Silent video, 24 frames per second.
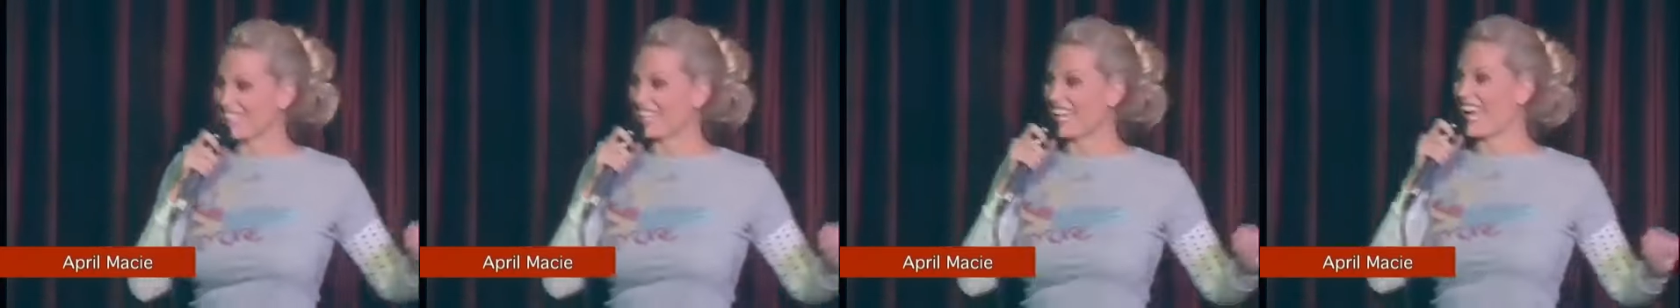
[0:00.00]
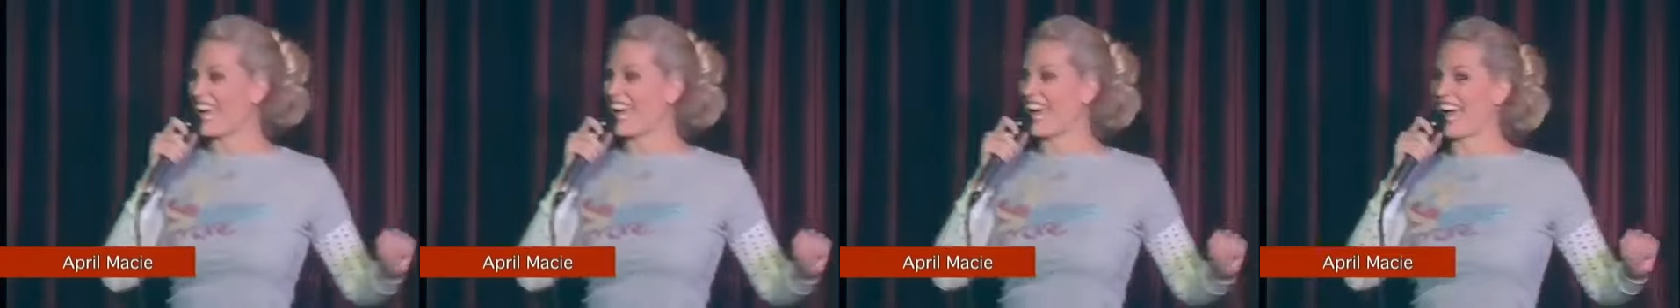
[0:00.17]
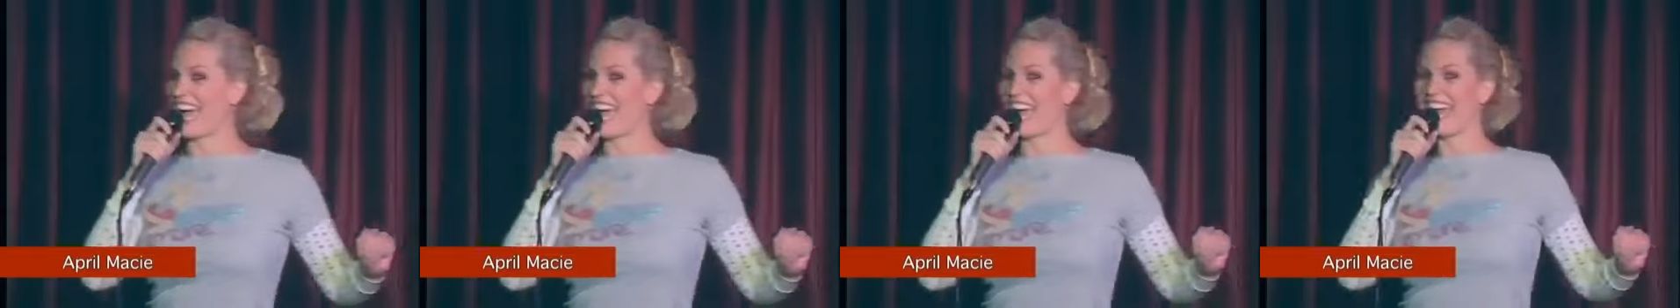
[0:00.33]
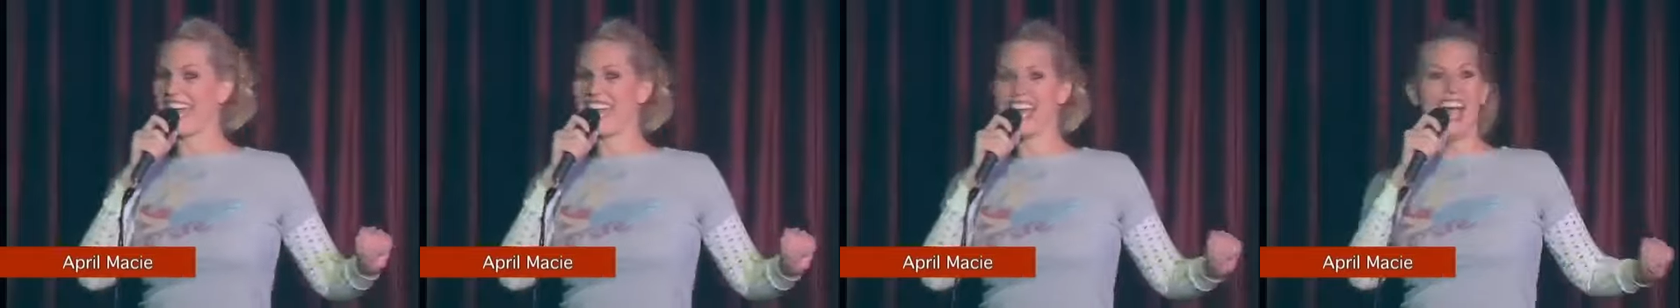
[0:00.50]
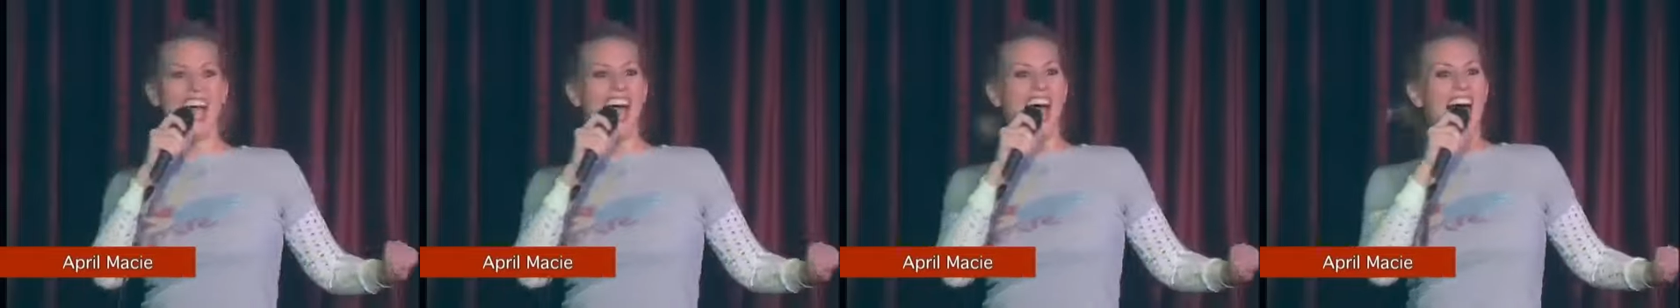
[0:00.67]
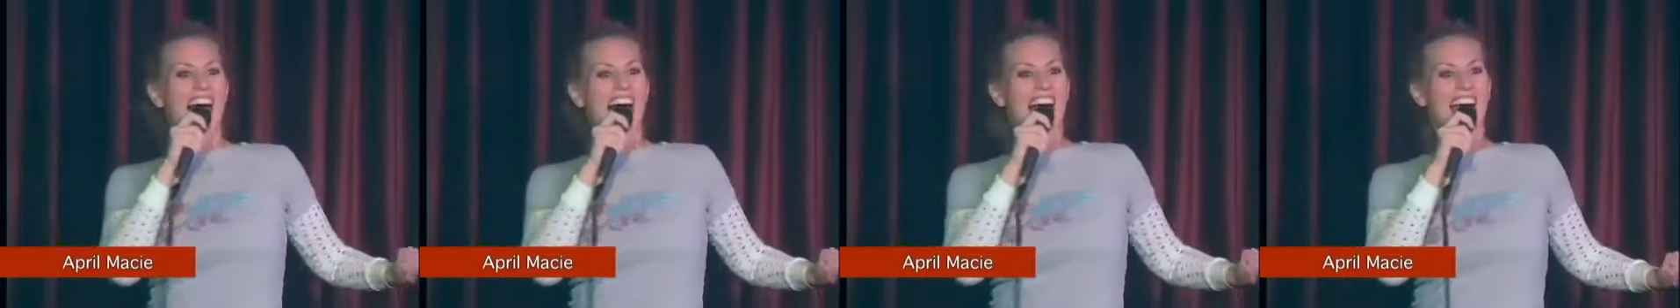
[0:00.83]
Yeah.
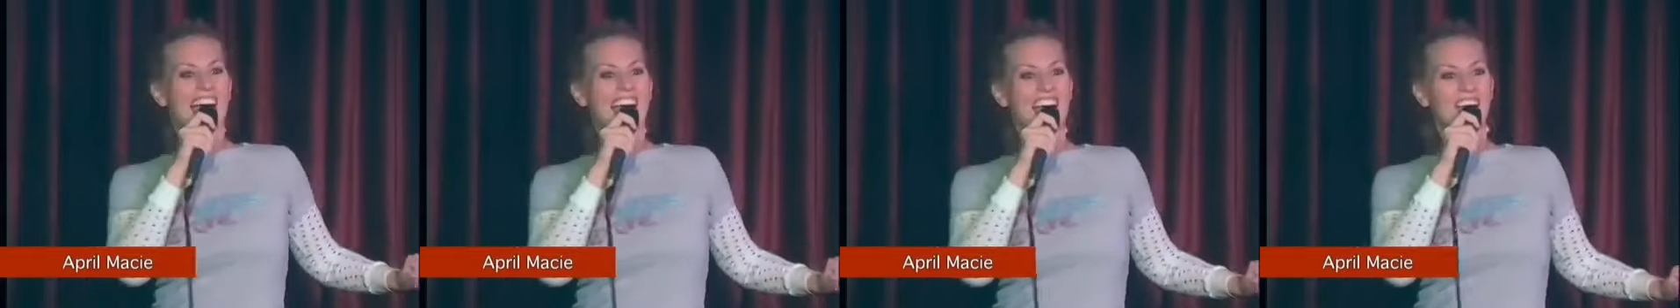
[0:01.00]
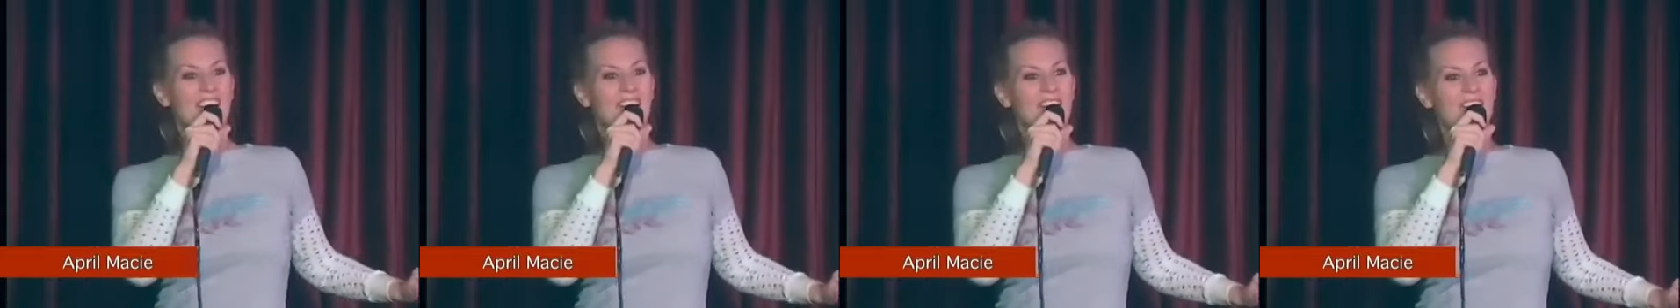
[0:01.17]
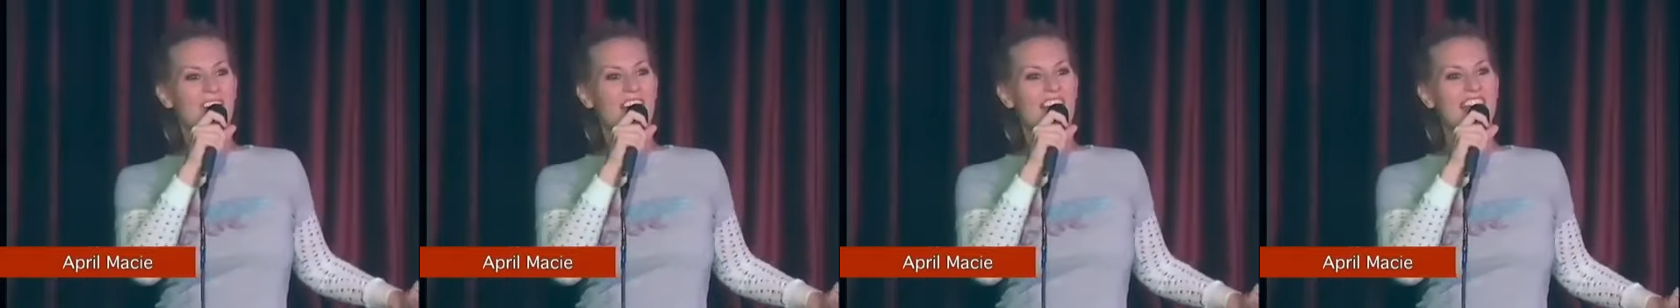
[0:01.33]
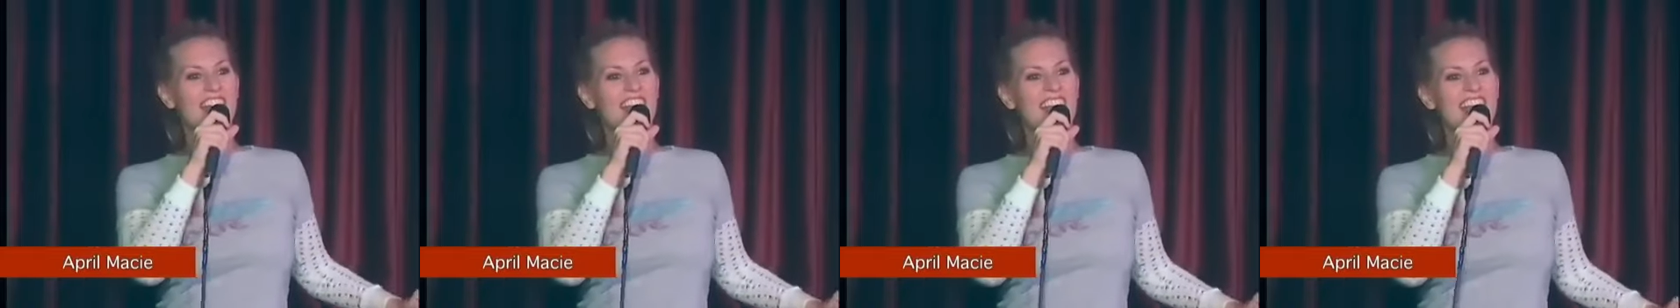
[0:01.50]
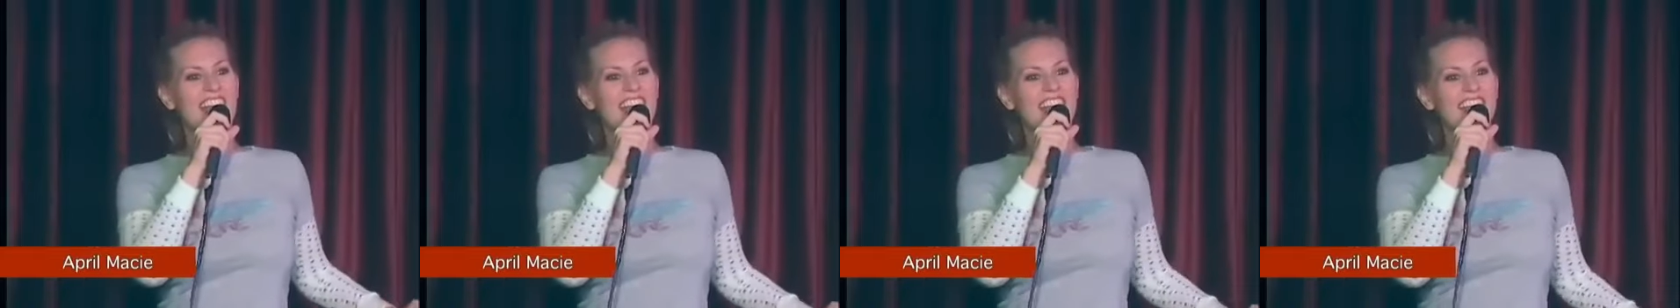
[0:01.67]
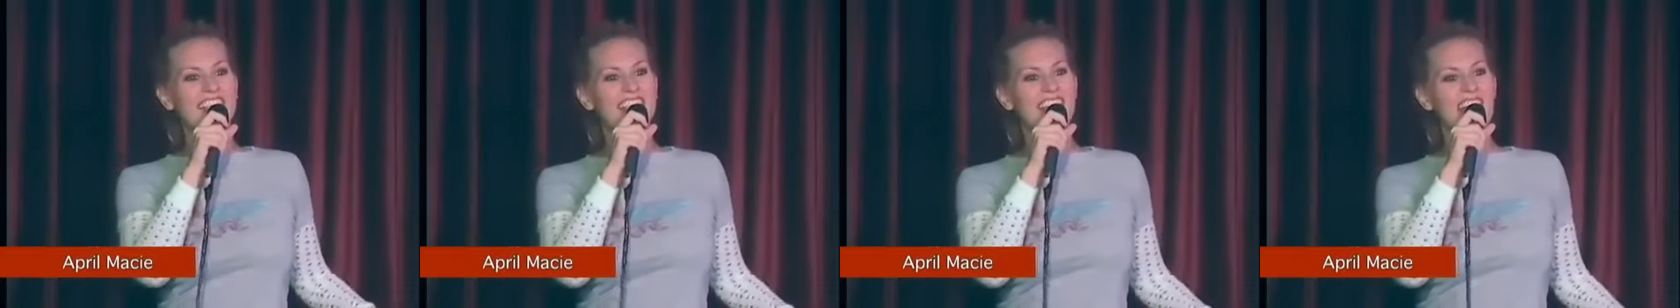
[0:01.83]
I had a
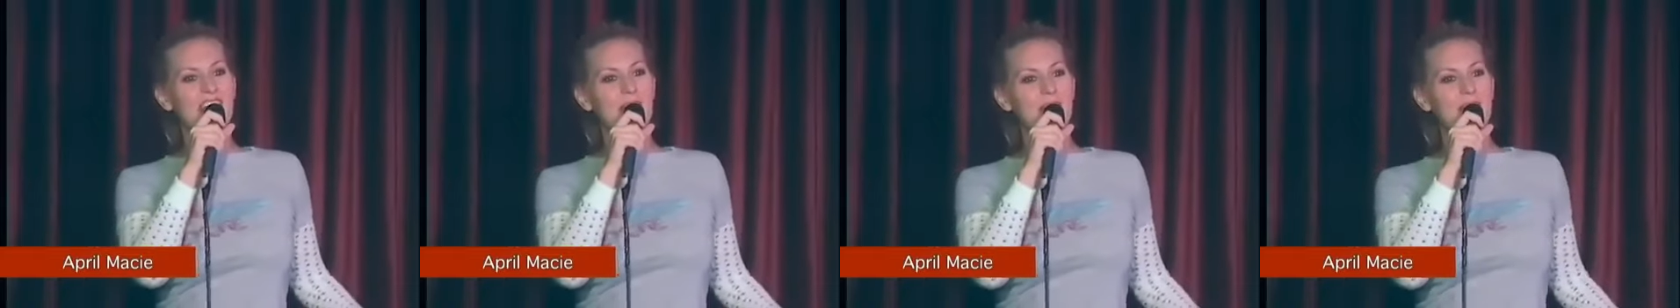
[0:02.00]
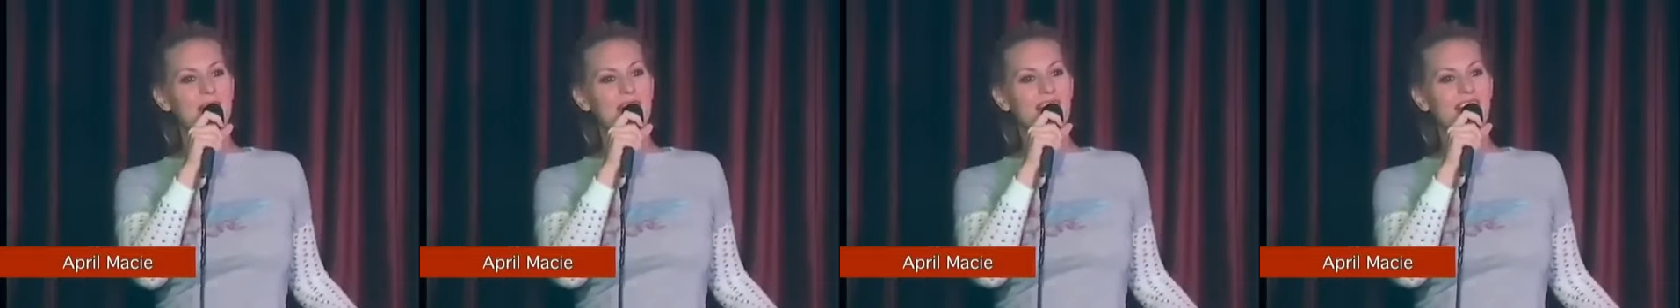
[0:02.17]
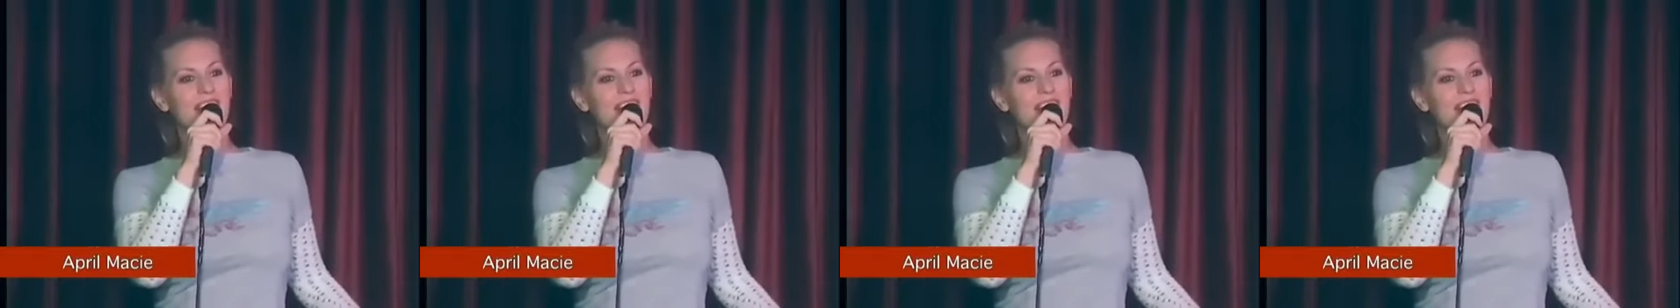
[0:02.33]
fun nickname